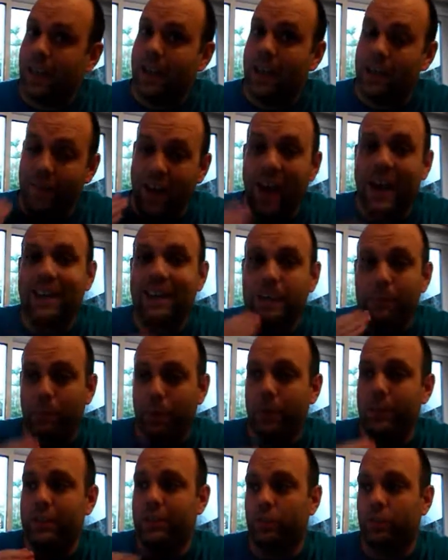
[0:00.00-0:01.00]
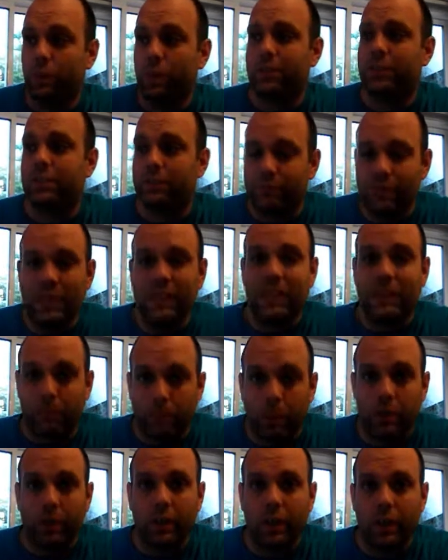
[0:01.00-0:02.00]
If at any point you want to read the
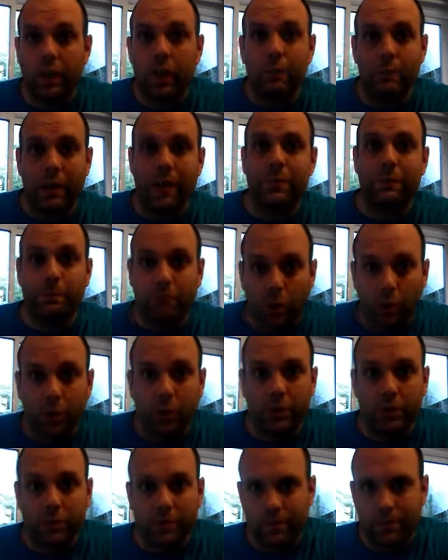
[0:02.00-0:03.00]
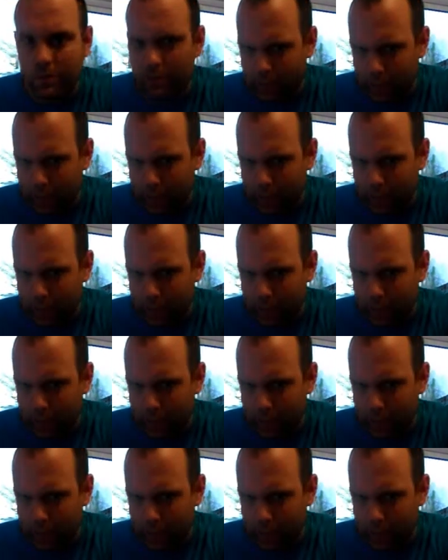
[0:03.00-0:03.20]
book, press pause.